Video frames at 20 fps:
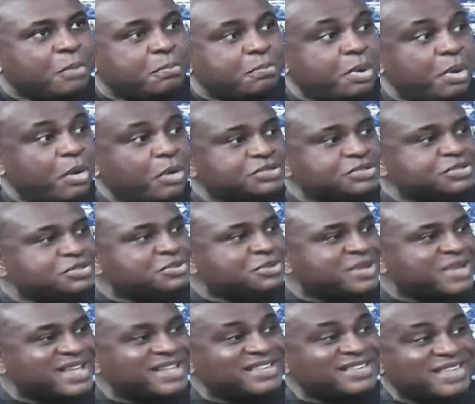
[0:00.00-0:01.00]
opposed to
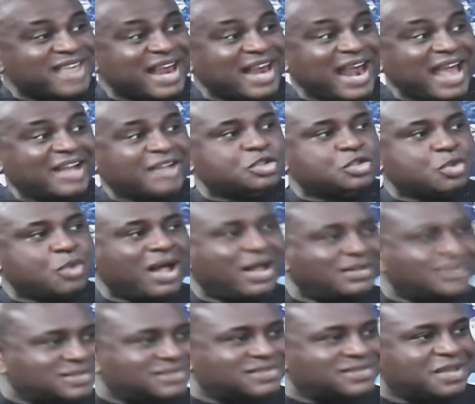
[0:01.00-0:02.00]

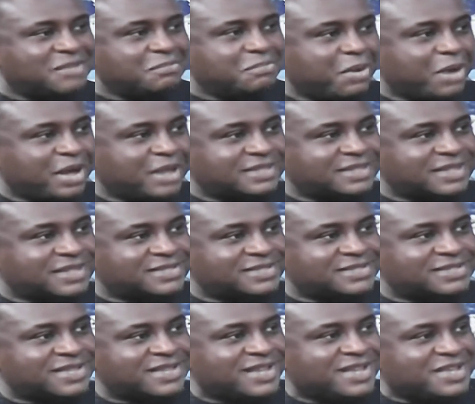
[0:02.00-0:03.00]
intellectuals in
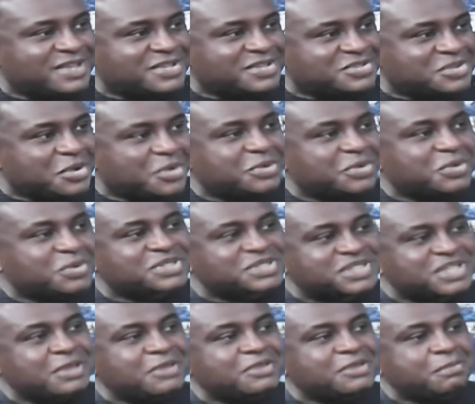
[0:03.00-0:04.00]
politics. So you will
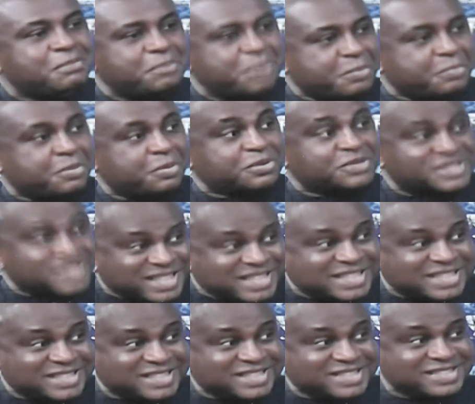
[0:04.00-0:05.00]
see people,
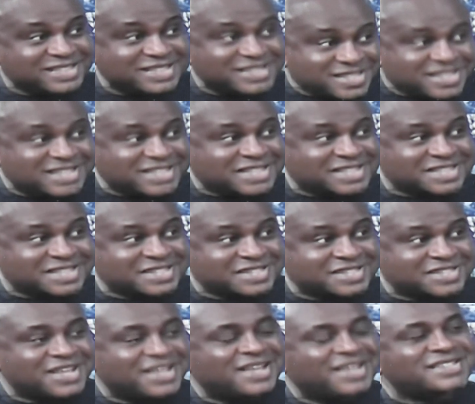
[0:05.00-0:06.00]

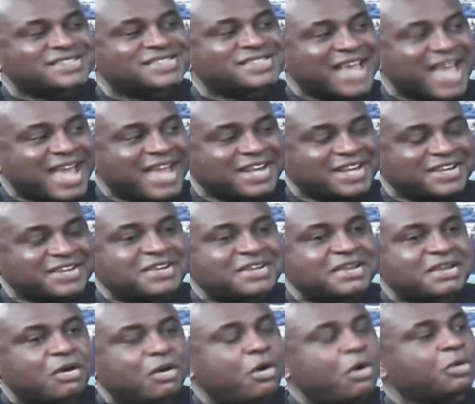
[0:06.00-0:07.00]
citizens saying,
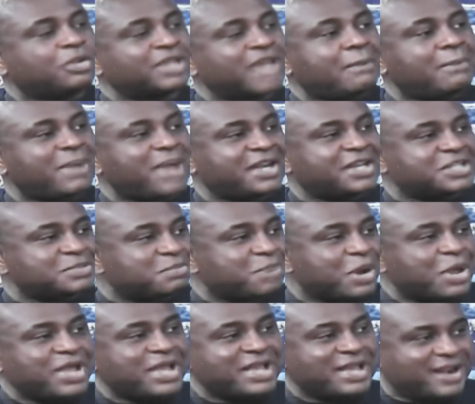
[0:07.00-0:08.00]
oh, that man is
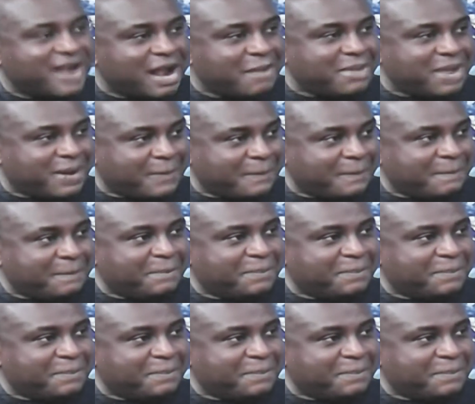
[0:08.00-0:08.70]
blowing grammar.